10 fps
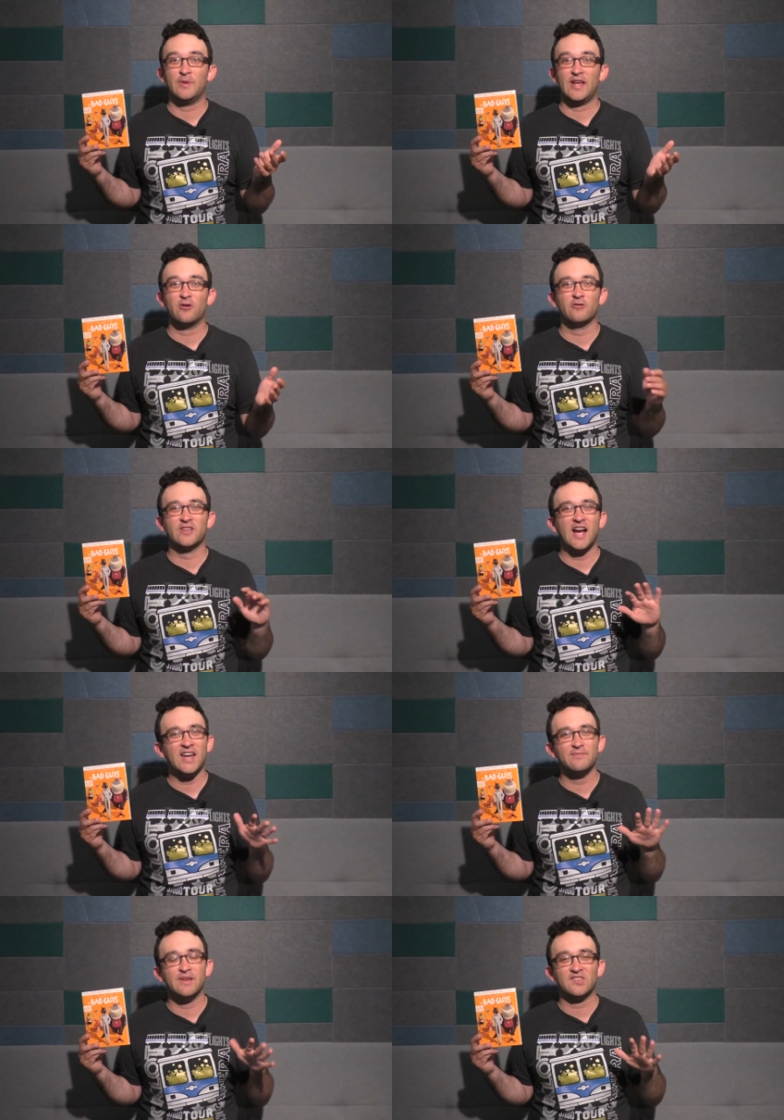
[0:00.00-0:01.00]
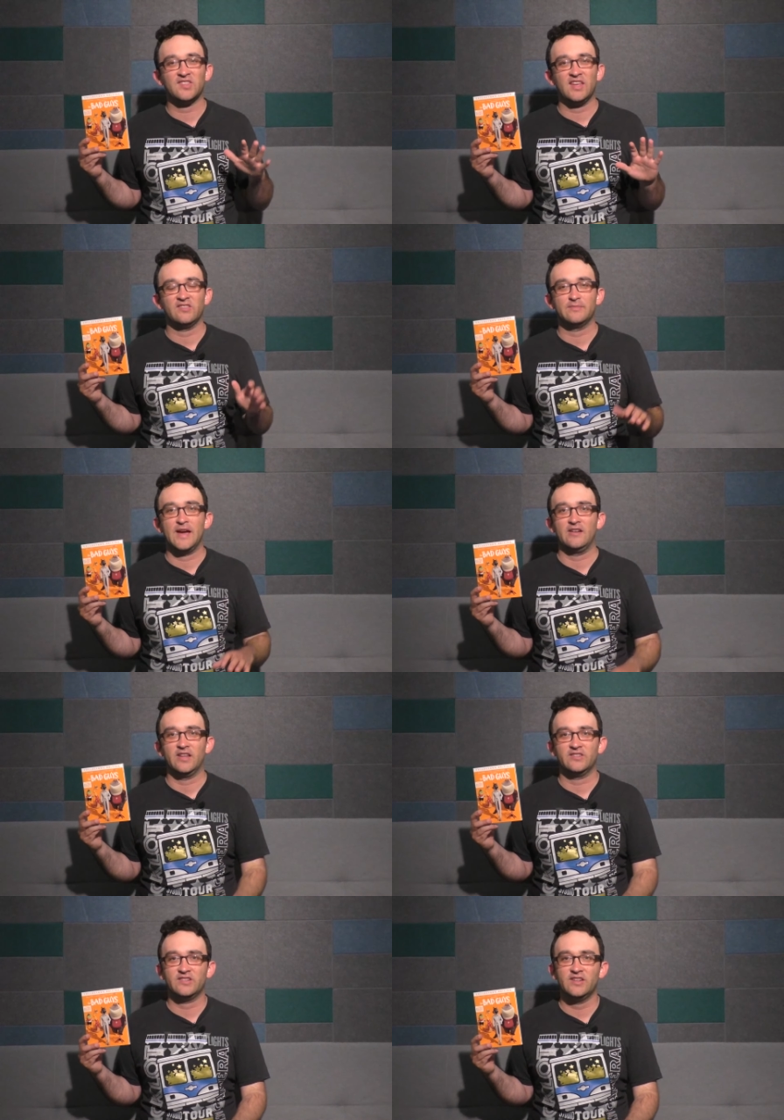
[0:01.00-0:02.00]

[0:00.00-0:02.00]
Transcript: but I heard kind of mixed things about it.